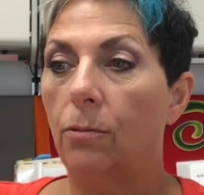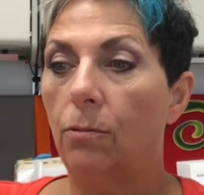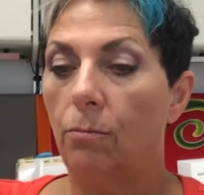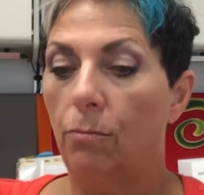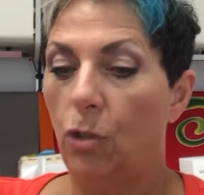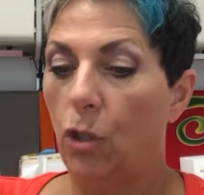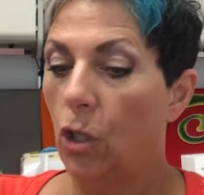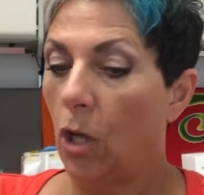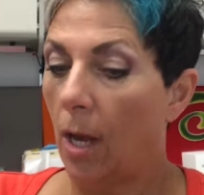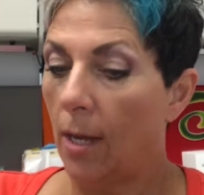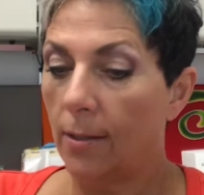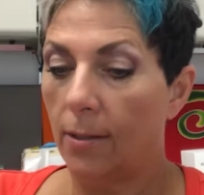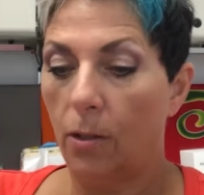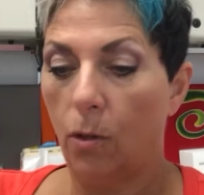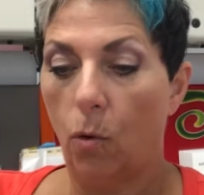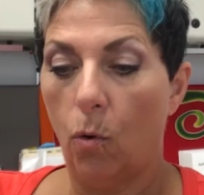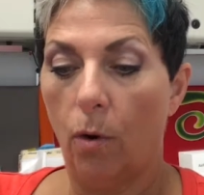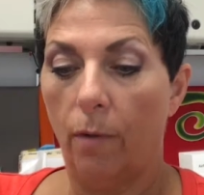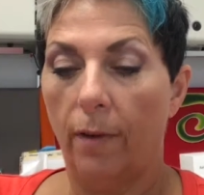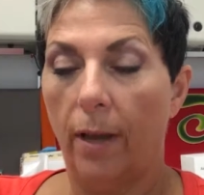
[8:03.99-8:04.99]
just the
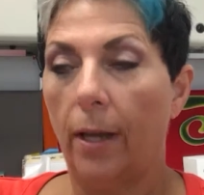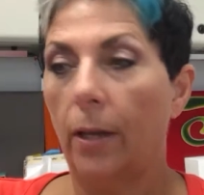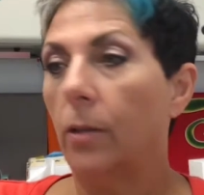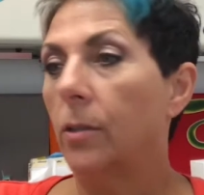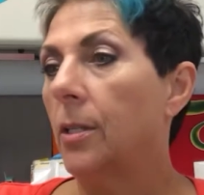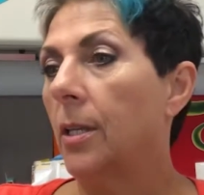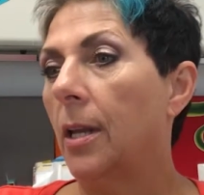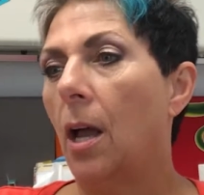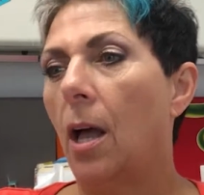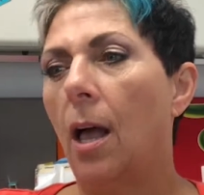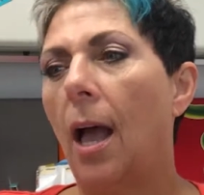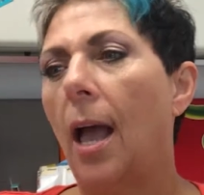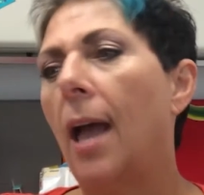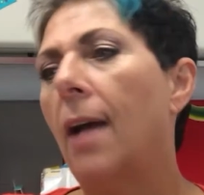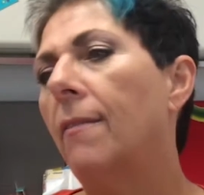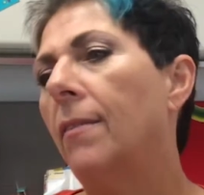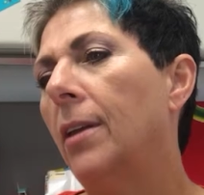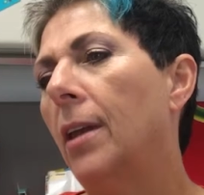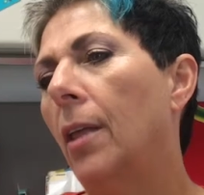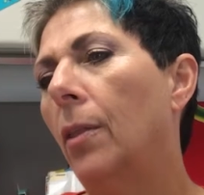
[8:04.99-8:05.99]
core values. Then I
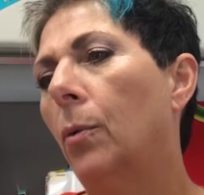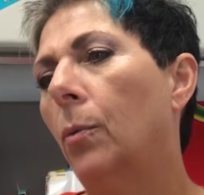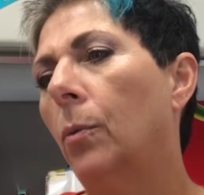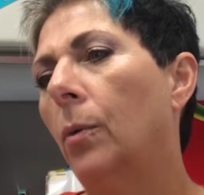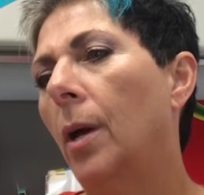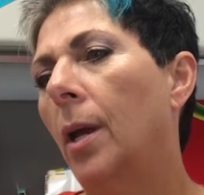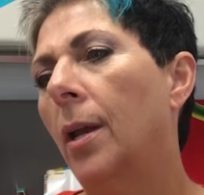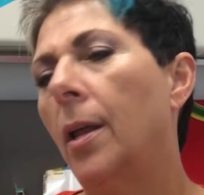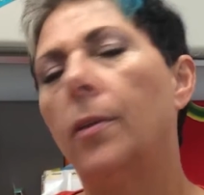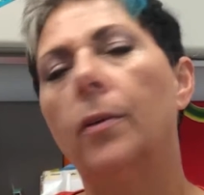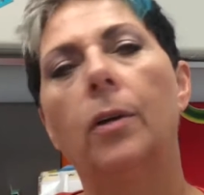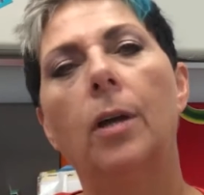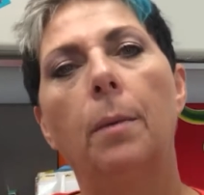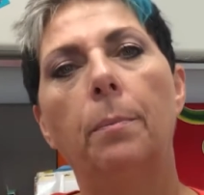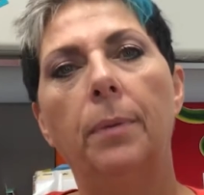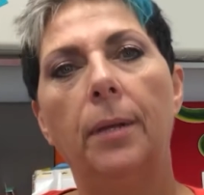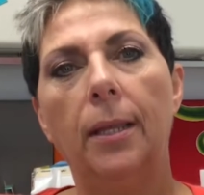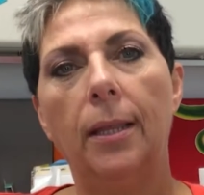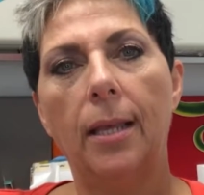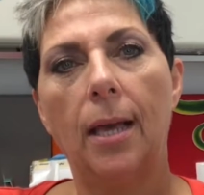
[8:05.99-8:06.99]
have another
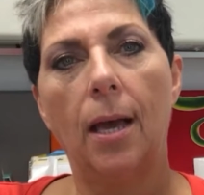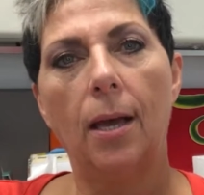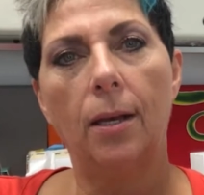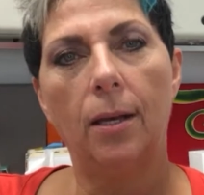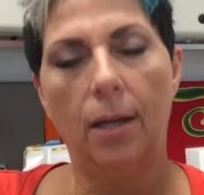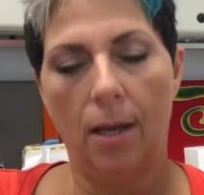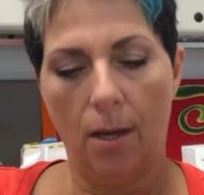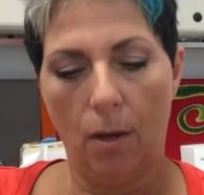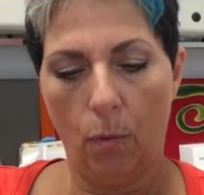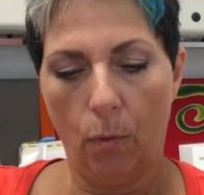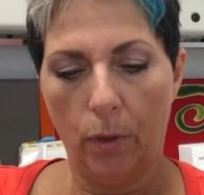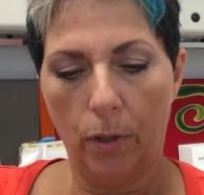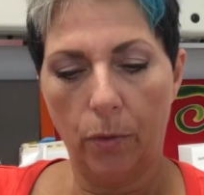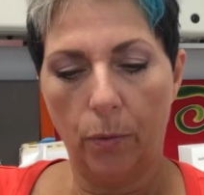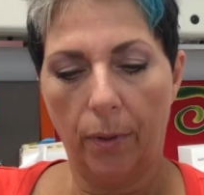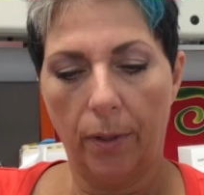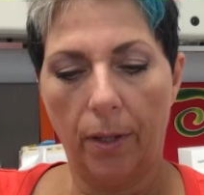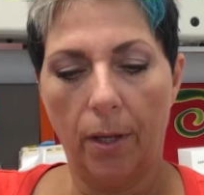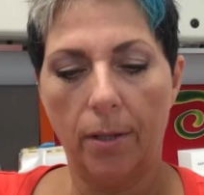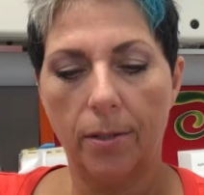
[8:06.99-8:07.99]
company that I worked
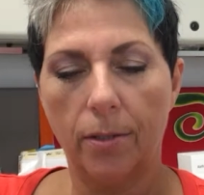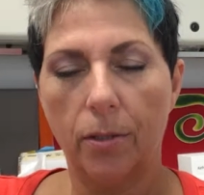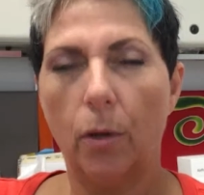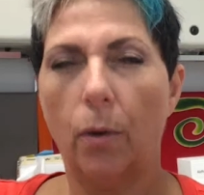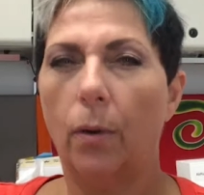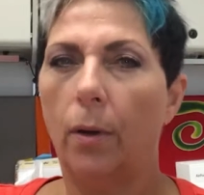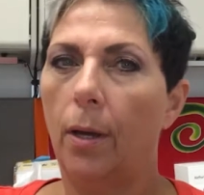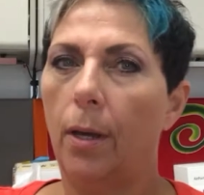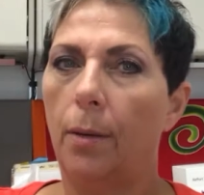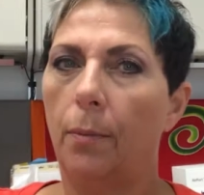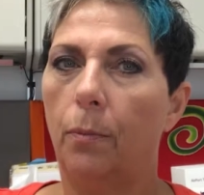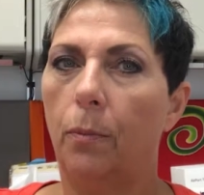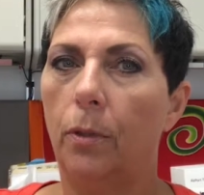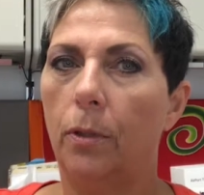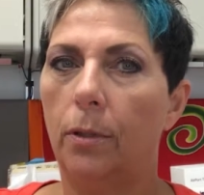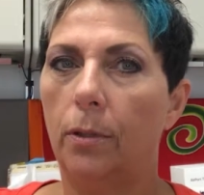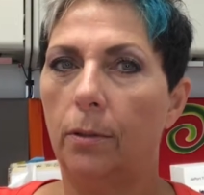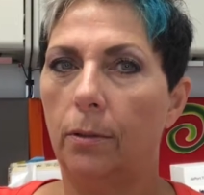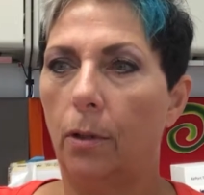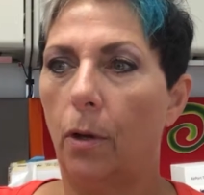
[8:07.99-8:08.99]
with also, and
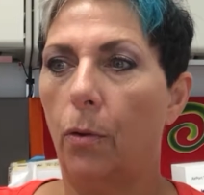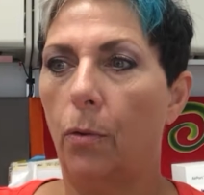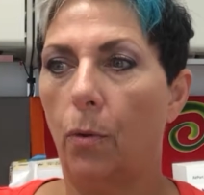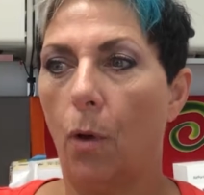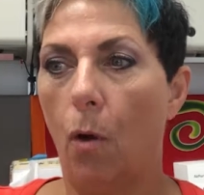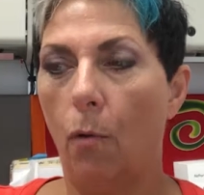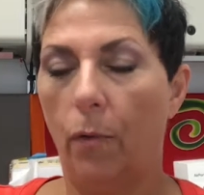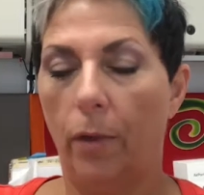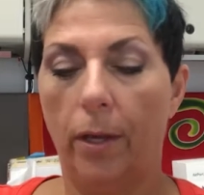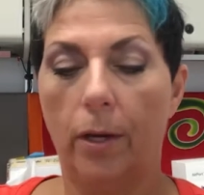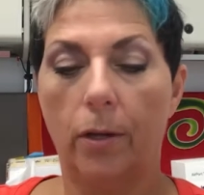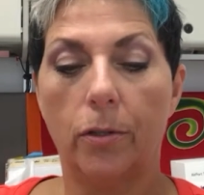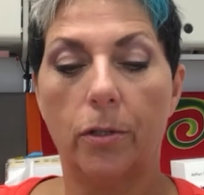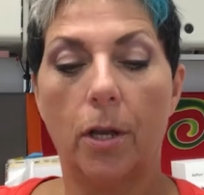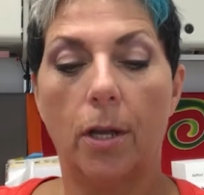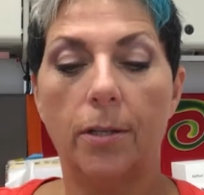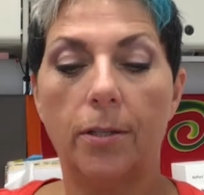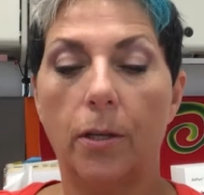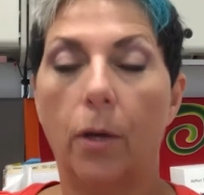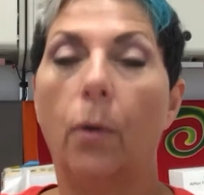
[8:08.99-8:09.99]
we'll go over theirs
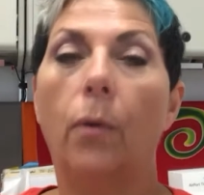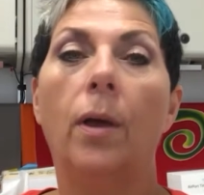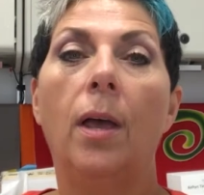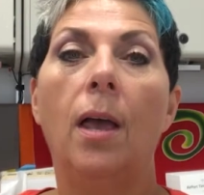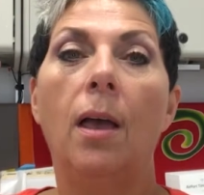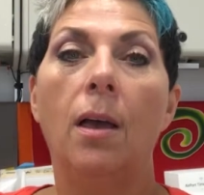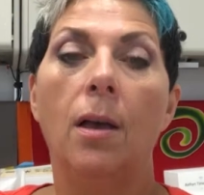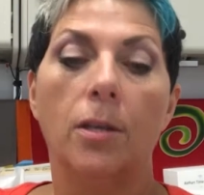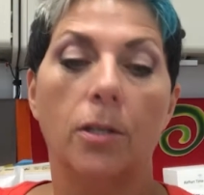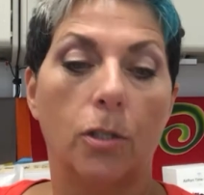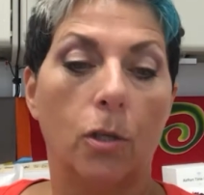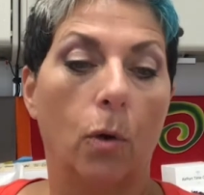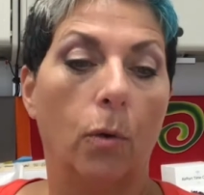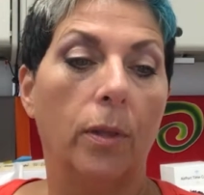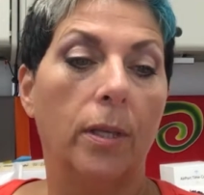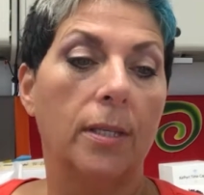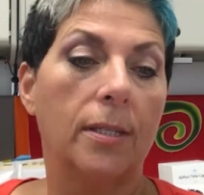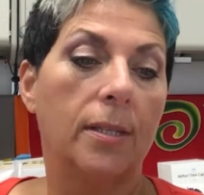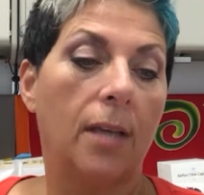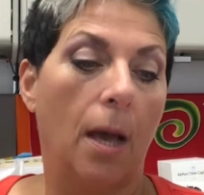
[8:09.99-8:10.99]
also. So
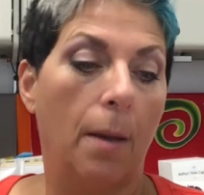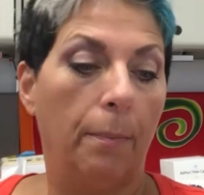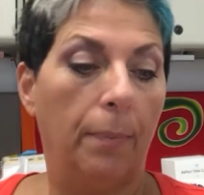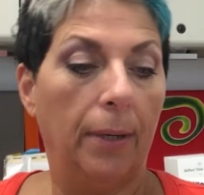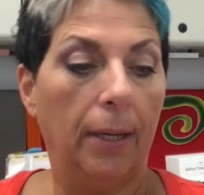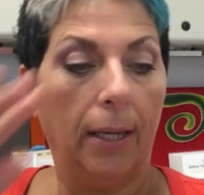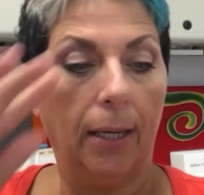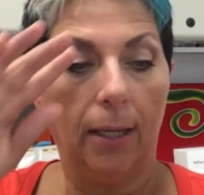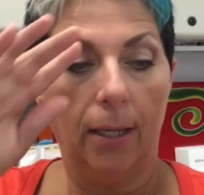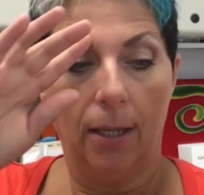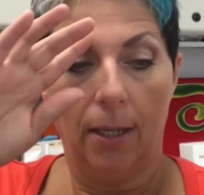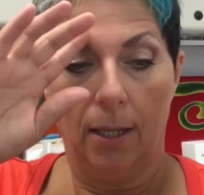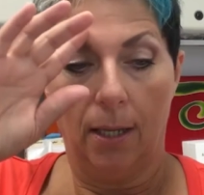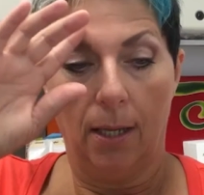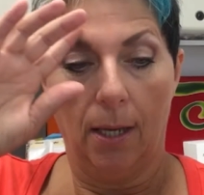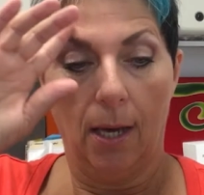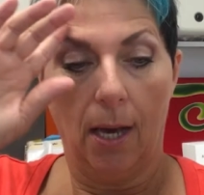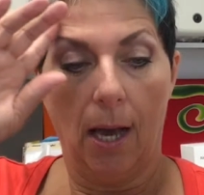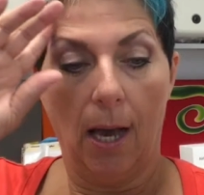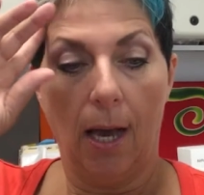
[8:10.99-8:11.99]
this company,
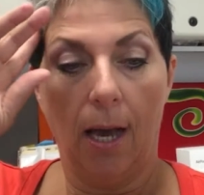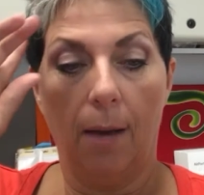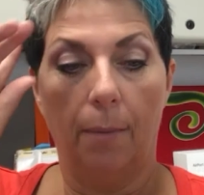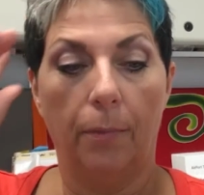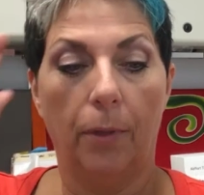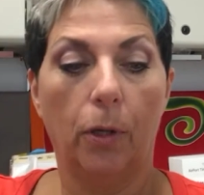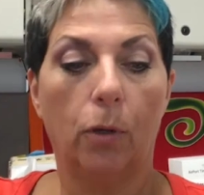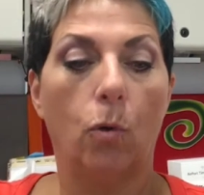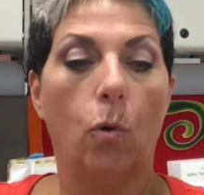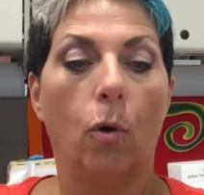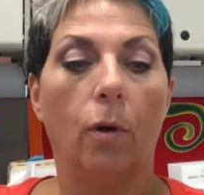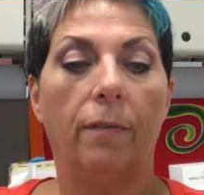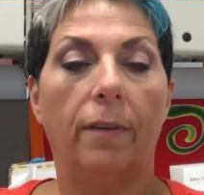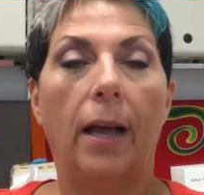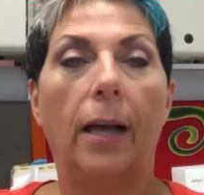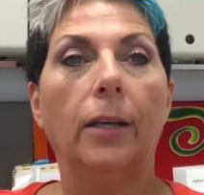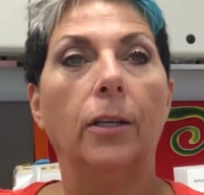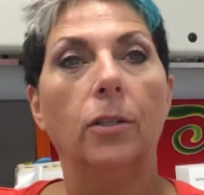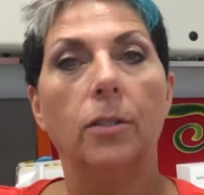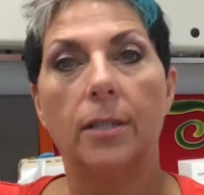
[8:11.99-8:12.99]
their core
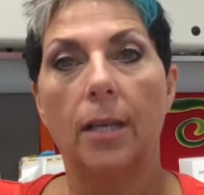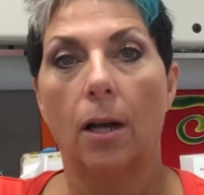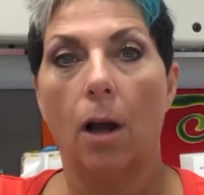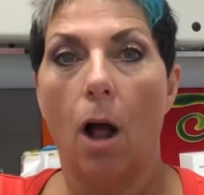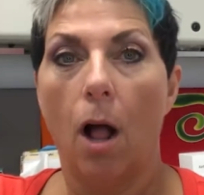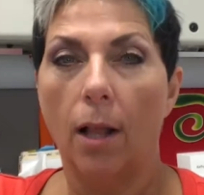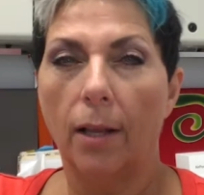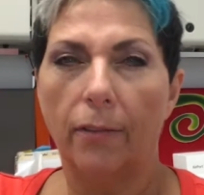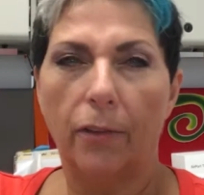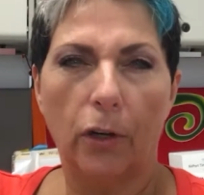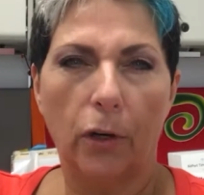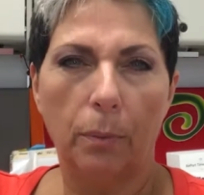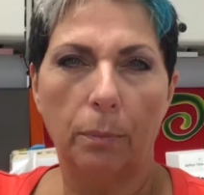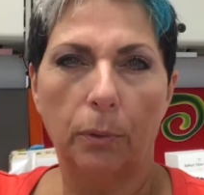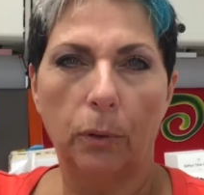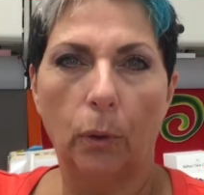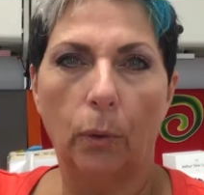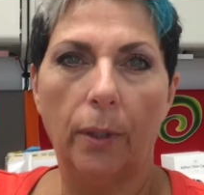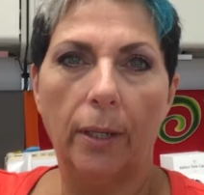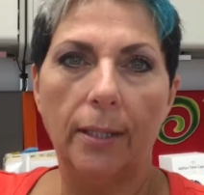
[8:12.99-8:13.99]
values that all of their
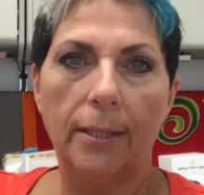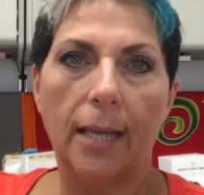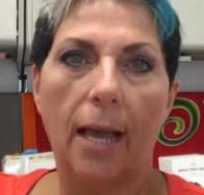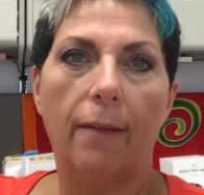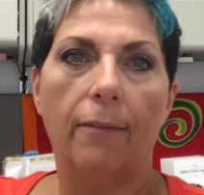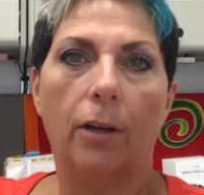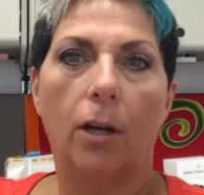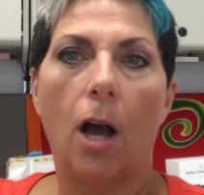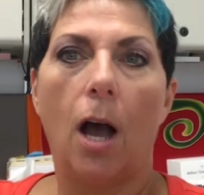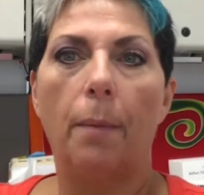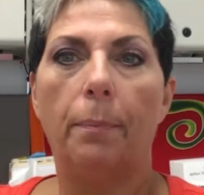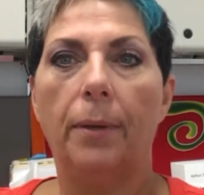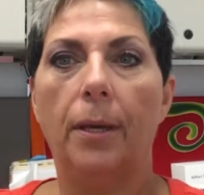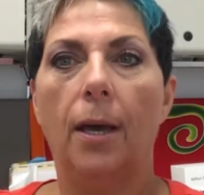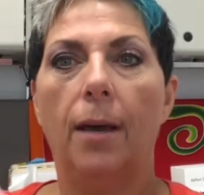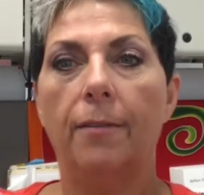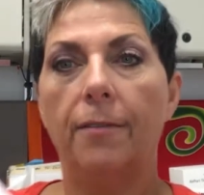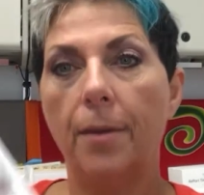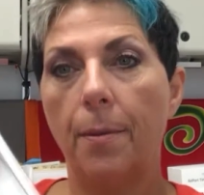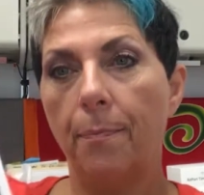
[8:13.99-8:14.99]
employees have a copy
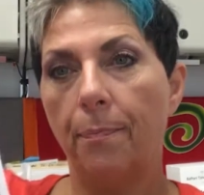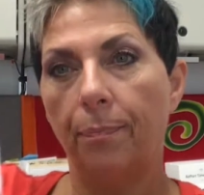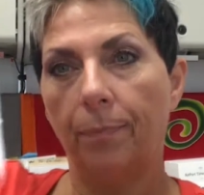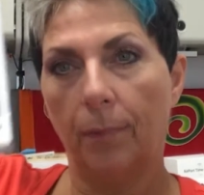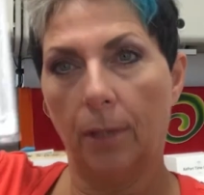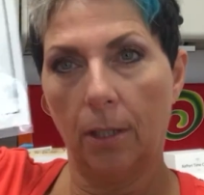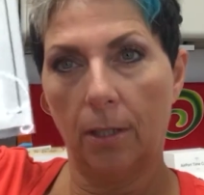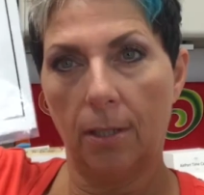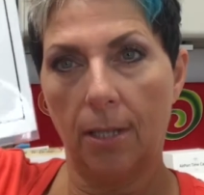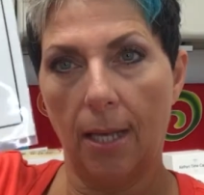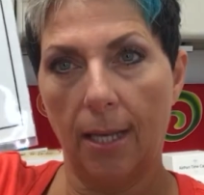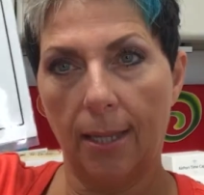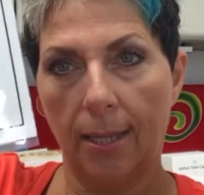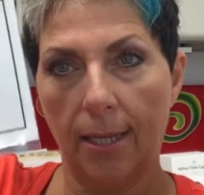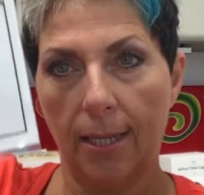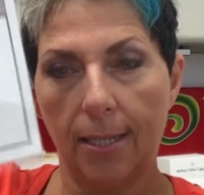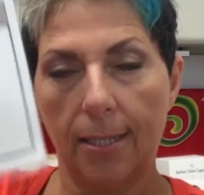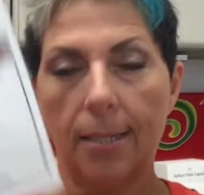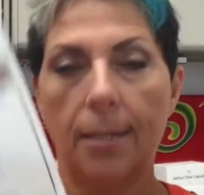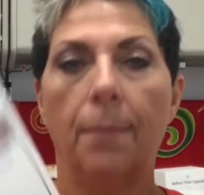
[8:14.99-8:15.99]
of, looks like
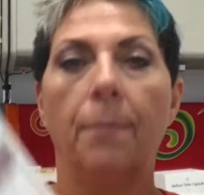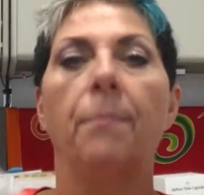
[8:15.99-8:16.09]
this,